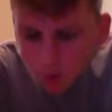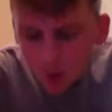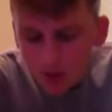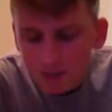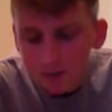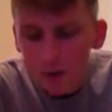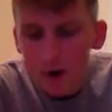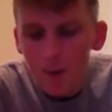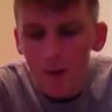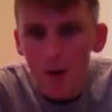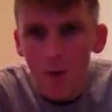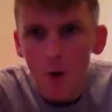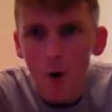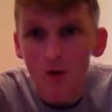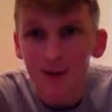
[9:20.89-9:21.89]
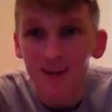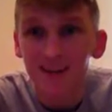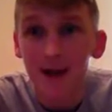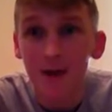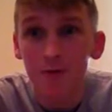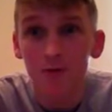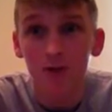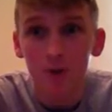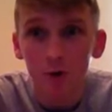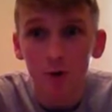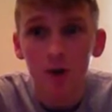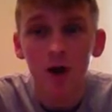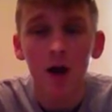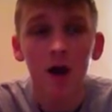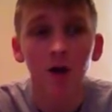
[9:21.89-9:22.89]
cutting a promo on Darren
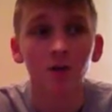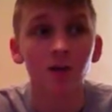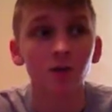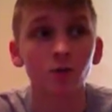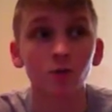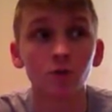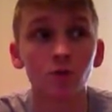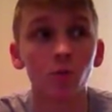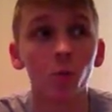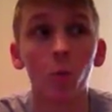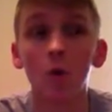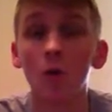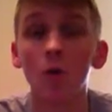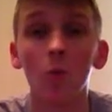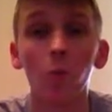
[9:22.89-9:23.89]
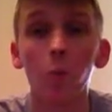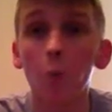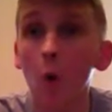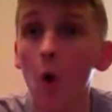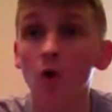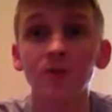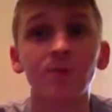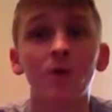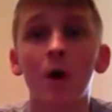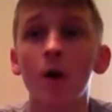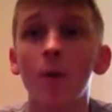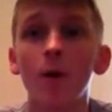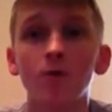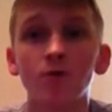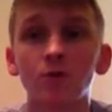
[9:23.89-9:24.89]
Young. This was one of the worst
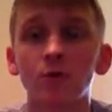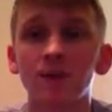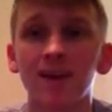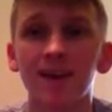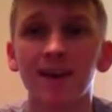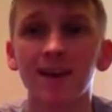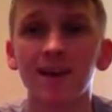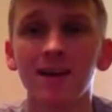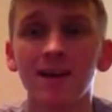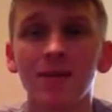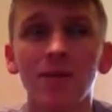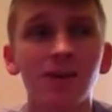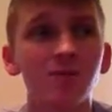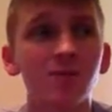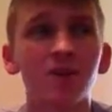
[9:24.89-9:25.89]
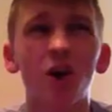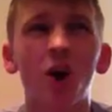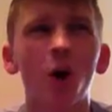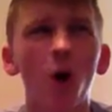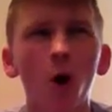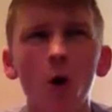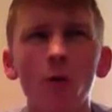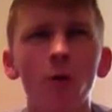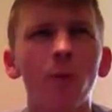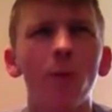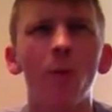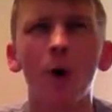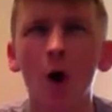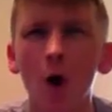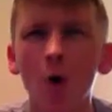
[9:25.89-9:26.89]
promos all year. This was a
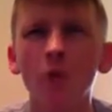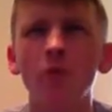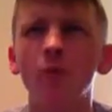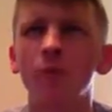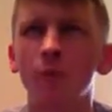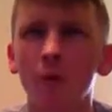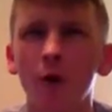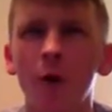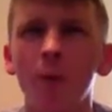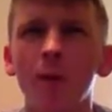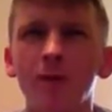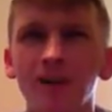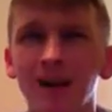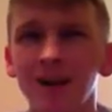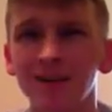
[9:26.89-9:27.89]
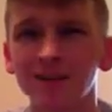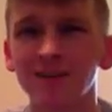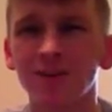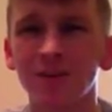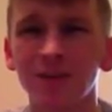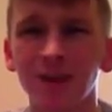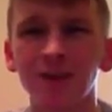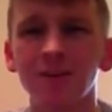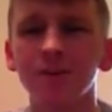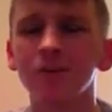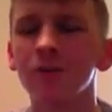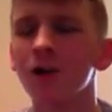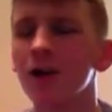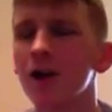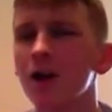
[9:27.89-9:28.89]
horrible, horrible promo. Titus
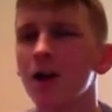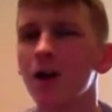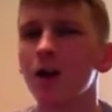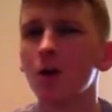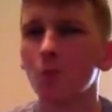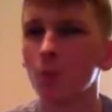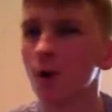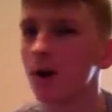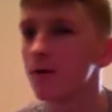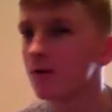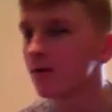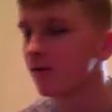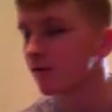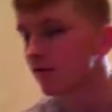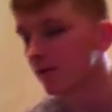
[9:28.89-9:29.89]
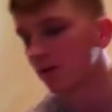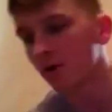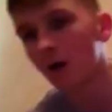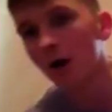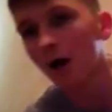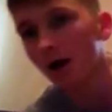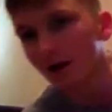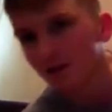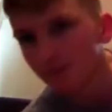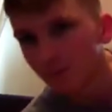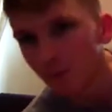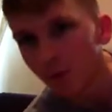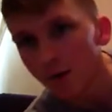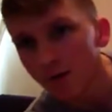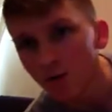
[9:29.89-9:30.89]
ONeil, where
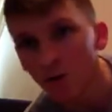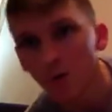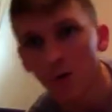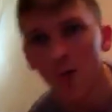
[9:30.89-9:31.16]
have your